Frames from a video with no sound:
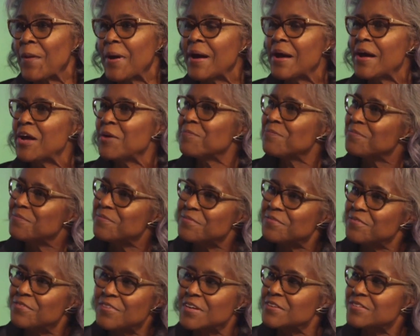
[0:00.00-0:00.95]

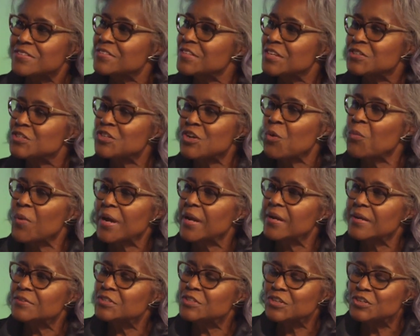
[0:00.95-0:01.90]
There's no
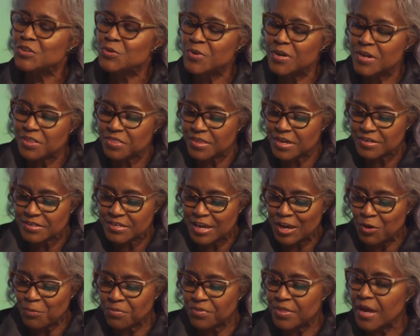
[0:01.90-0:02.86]
way to do anything to
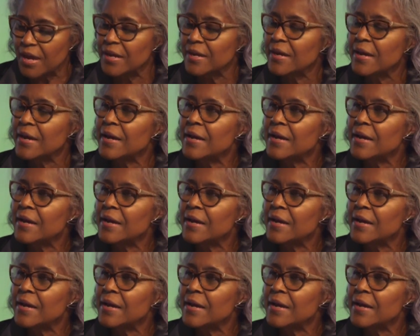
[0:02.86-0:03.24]
help that.